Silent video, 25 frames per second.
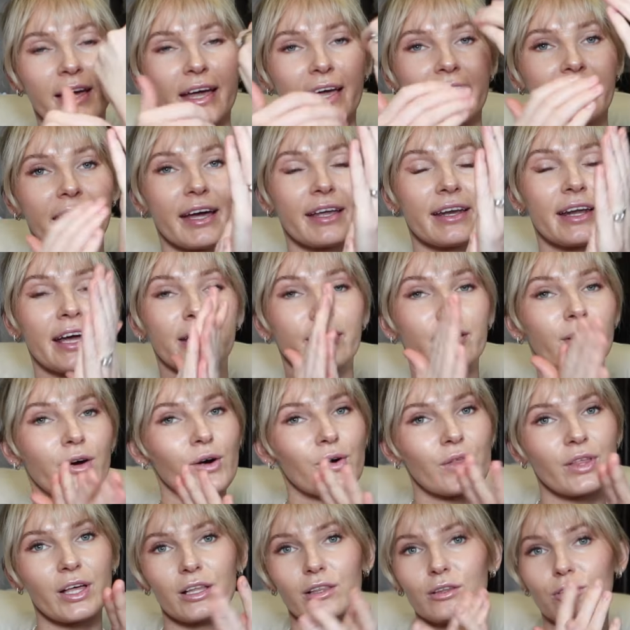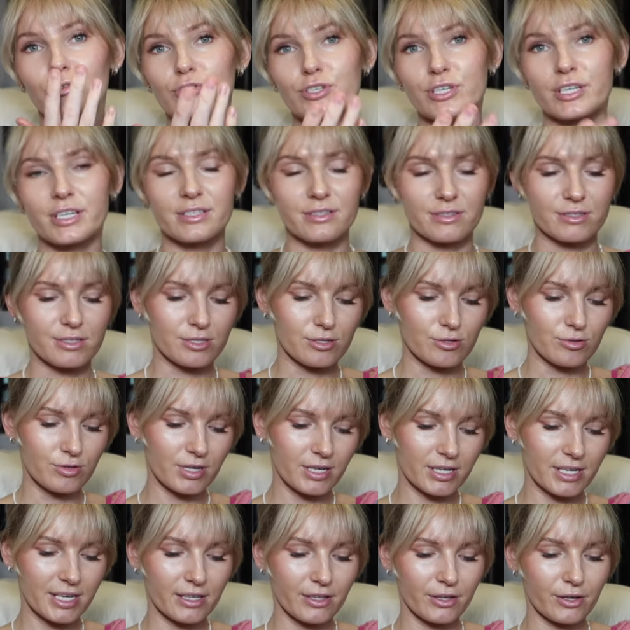And I know that lotions, you
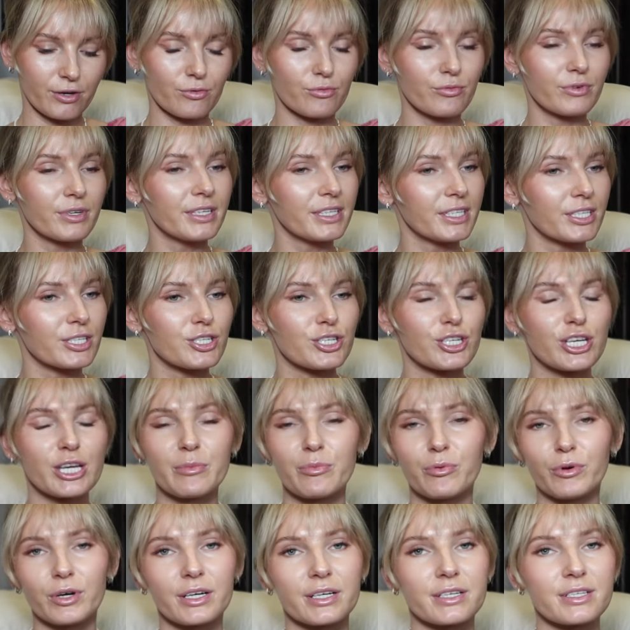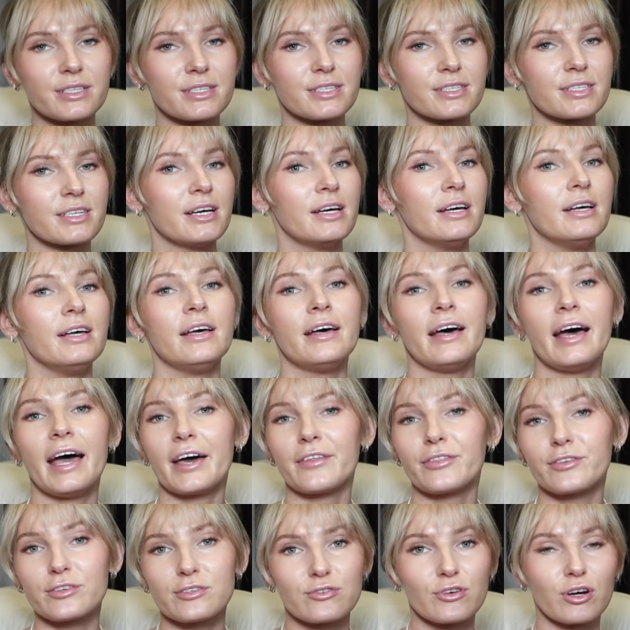can get like really cheap ones
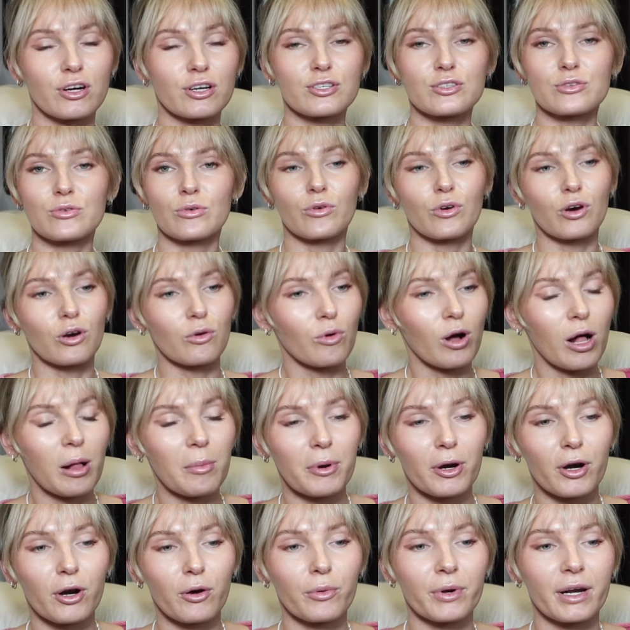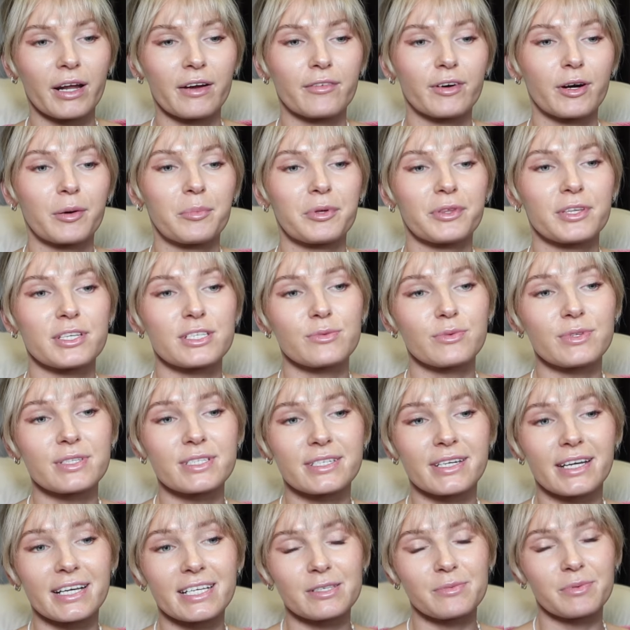at the drugstore or Walmart or whatever, but this one's
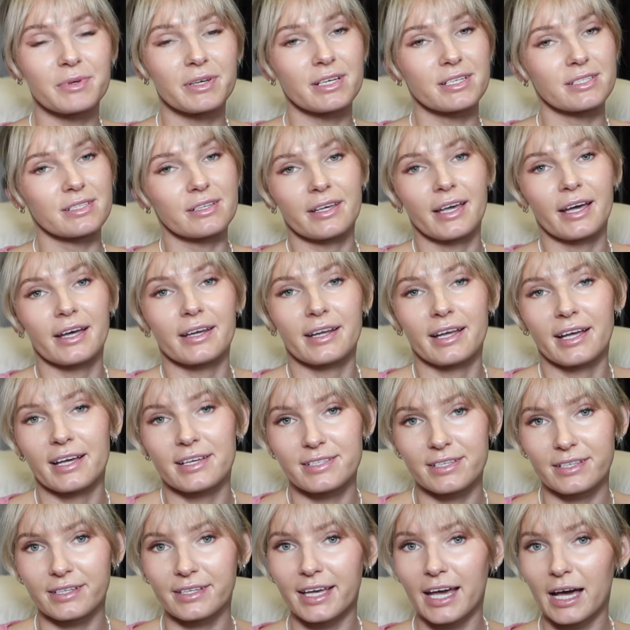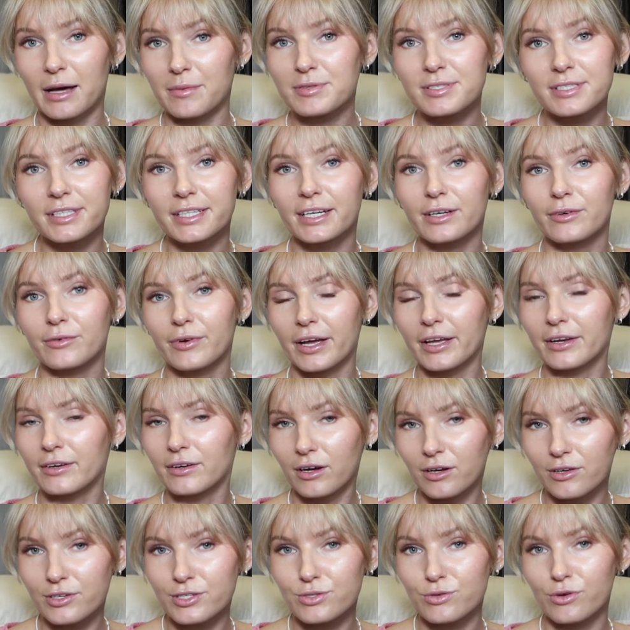nice because again it has encapsulated
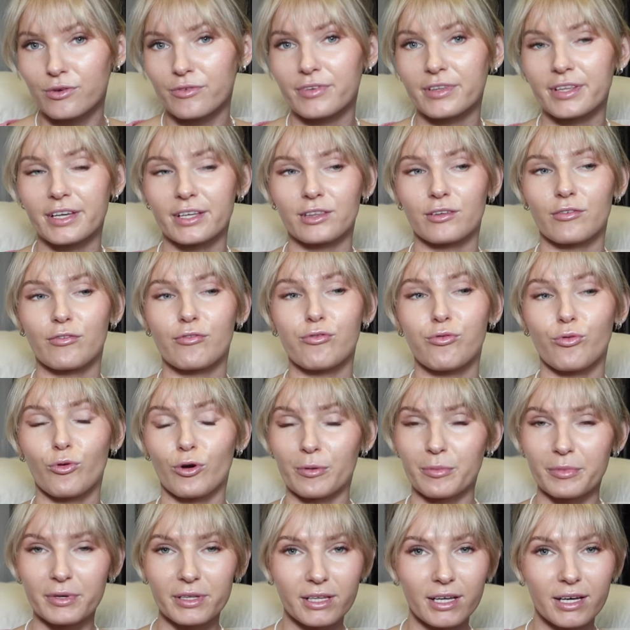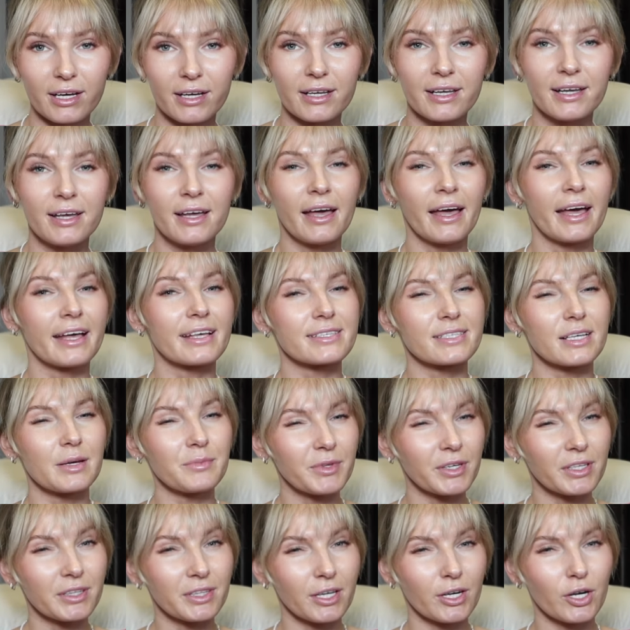retinol, so I feel like the formula is
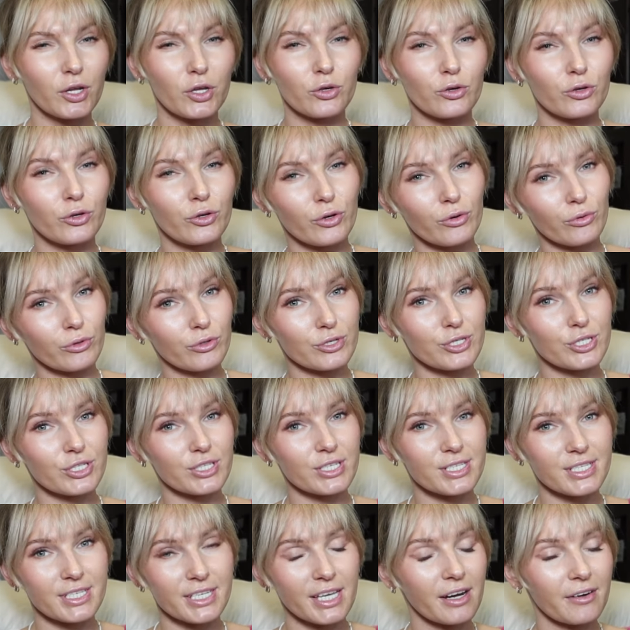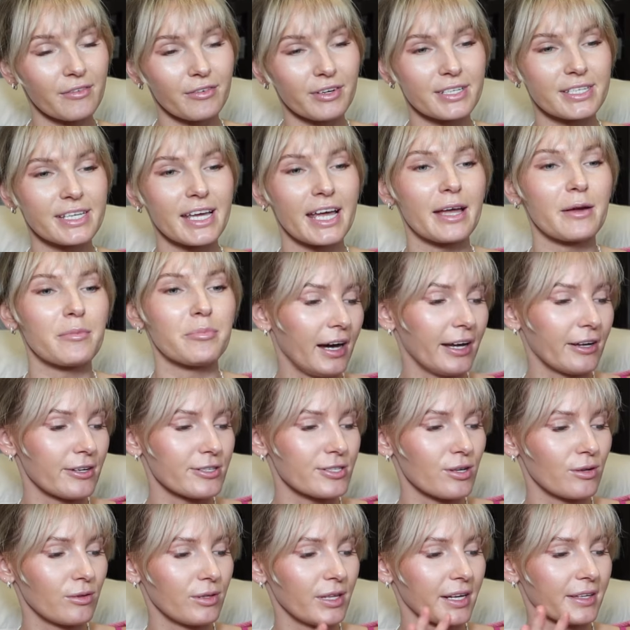something that I, you don't usually see every day. I
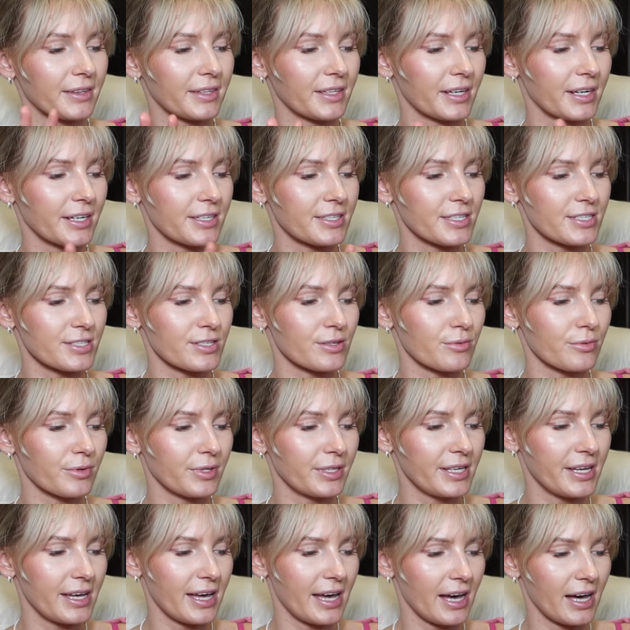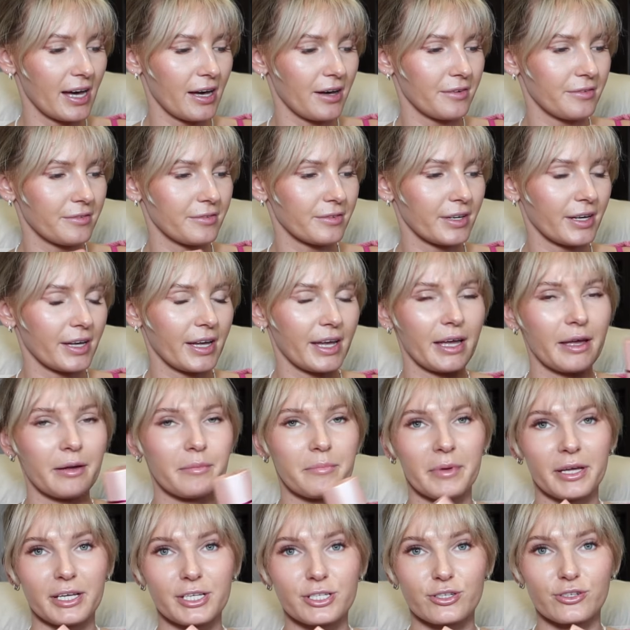also like that it doesn't really have a
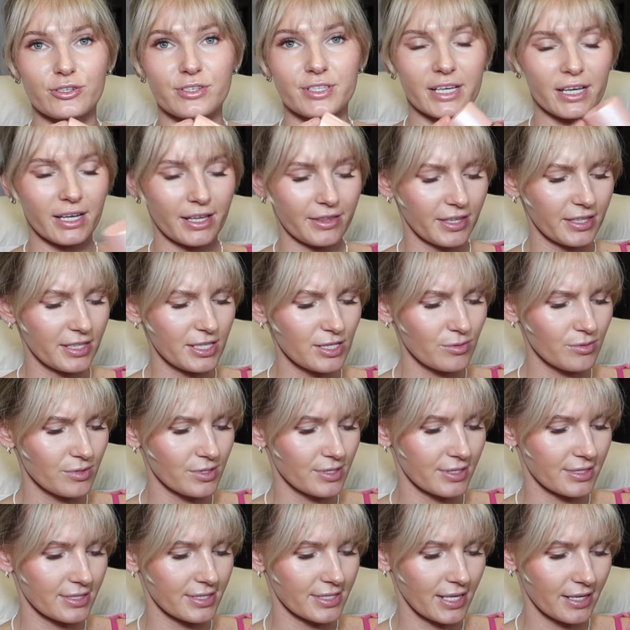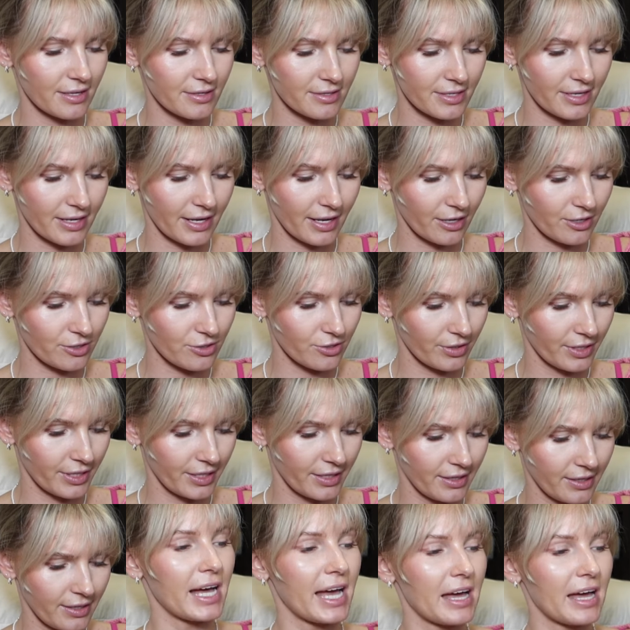major scent. I think this one's unscented actually. I